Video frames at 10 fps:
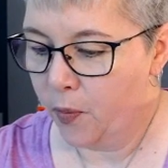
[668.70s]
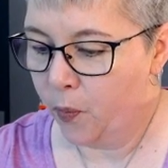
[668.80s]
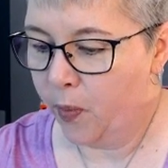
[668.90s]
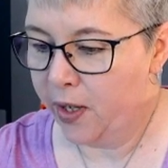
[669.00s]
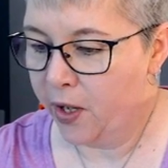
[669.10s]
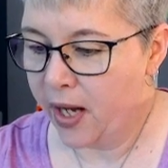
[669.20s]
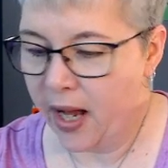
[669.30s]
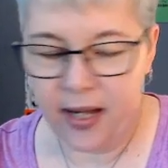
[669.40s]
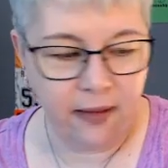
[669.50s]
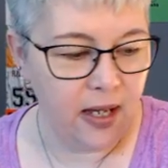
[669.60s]
We are
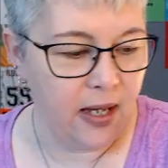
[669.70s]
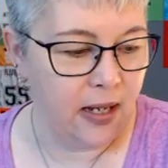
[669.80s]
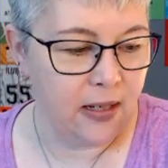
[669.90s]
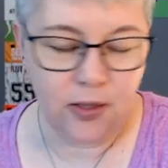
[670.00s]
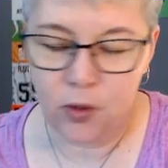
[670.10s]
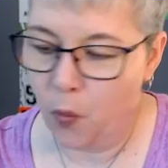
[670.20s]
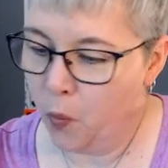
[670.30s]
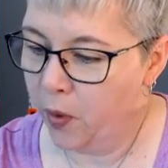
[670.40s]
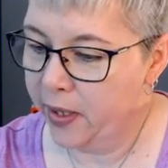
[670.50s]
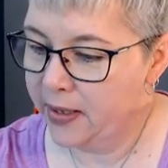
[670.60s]
cutting these
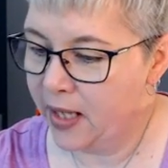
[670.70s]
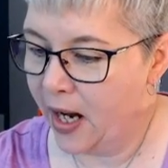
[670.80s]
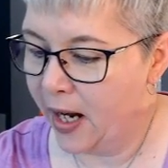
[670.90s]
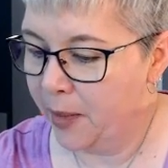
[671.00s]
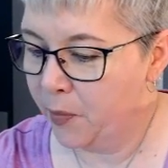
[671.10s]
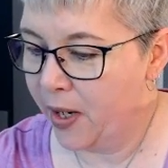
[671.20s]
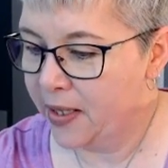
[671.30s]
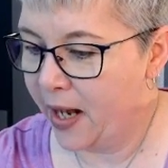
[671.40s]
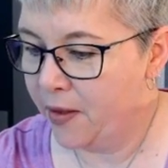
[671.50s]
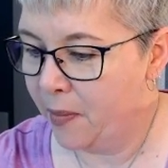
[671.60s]
one time right
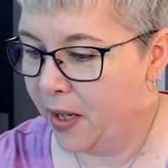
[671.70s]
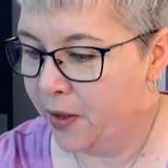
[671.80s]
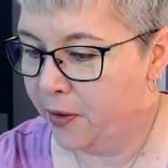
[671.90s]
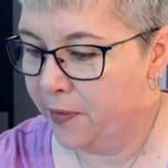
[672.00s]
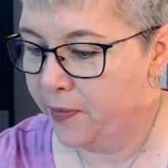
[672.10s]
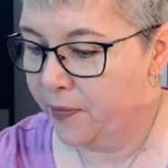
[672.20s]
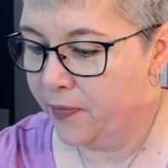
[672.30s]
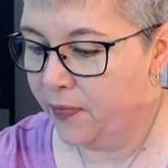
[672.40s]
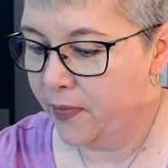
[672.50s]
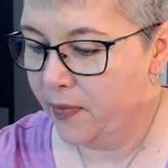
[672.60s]
down the middle
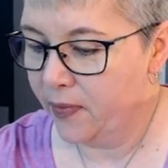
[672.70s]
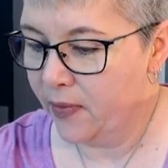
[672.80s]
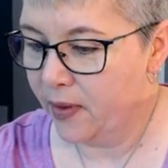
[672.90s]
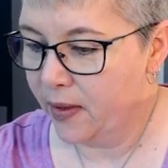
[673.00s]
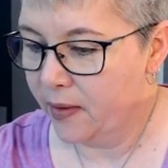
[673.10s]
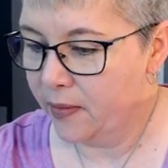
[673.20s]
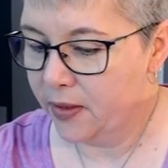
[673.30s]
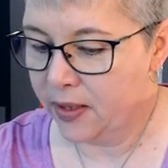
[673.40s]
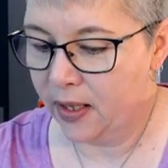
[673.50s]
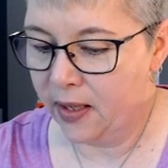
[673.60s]

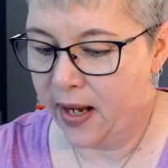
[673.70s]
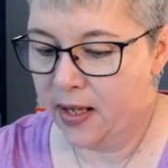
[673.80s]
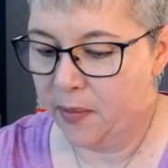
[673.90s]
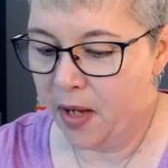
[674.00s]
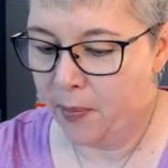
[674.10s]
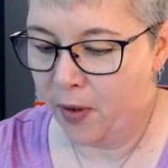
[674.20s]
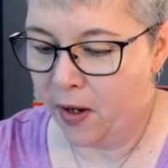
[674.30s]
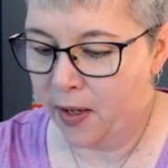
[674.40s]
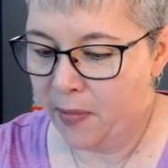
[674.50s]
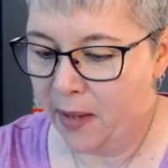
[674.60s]
going to line them up
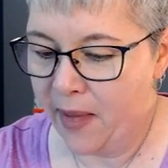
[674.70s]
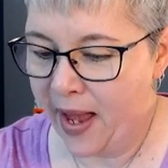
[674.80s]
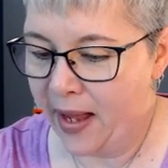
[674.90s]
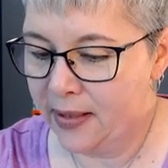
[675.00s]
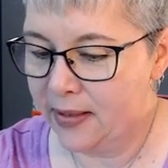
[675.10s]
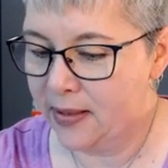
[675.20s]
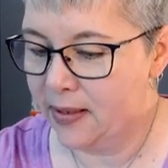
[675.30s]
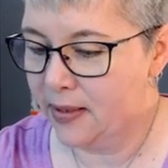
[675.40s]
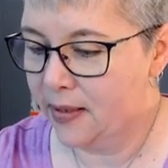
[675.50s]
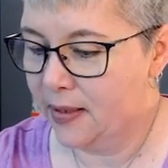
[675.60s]
on my mat.
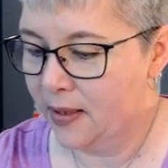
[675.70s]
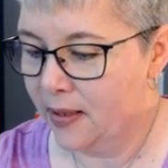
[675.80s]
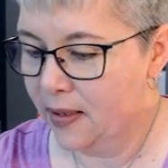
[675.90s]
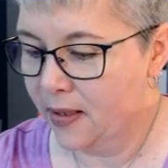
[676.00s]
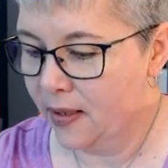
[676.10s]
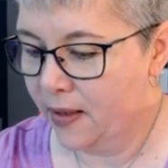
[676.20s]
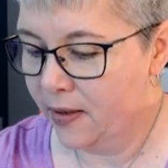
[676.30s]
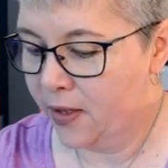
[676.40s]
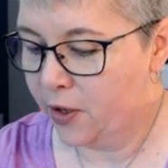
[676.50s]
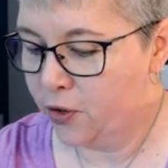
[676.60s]

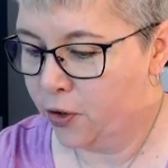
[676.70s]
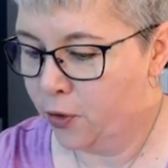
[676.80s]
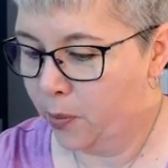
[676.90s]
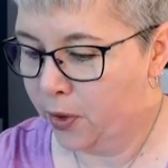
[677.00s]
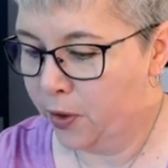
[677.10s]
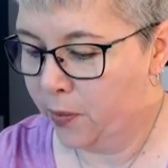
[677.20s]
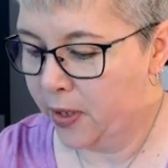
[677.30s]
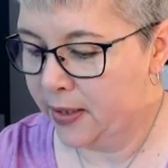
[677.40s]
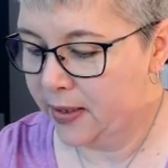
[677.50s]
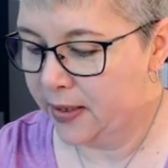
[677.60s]
There's two blue
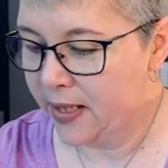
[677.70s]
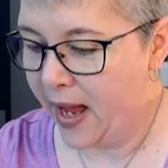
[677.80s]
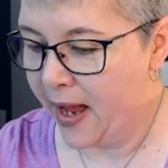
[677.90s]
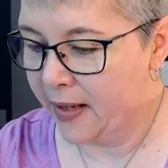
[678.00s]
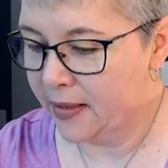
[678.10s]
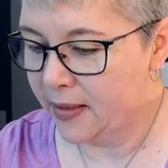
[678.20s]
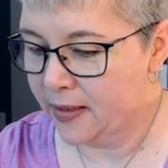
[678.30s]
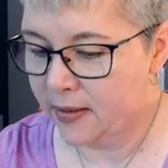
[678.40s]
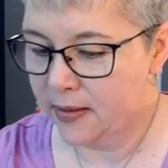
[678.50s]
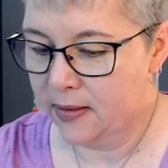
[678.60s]
ones stacked.
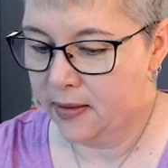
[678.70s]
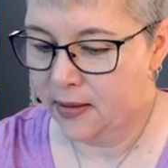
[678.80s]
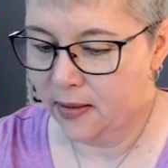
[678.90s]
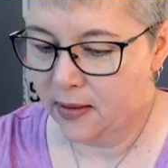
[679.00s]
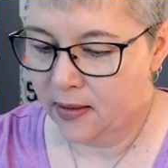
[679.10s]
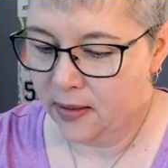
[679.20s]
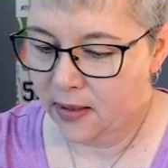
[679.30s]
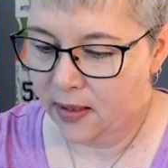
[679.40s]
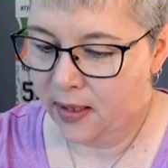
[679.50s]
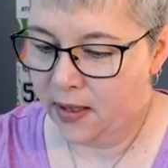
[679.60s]

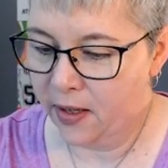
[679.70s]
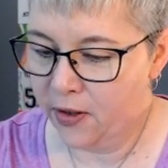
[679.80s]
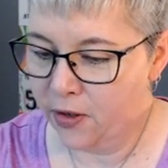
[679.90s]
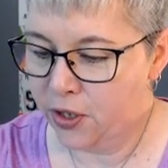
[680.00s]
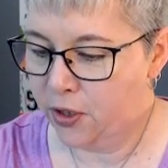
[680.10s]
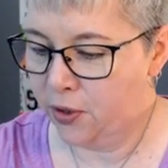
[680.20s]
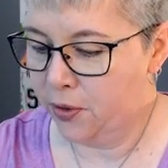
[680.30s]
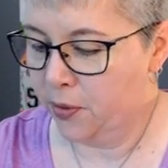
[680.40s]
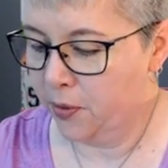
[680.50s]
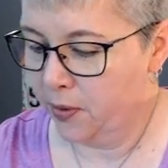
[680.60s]
Another
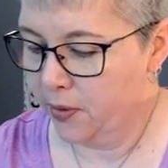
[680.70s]
two.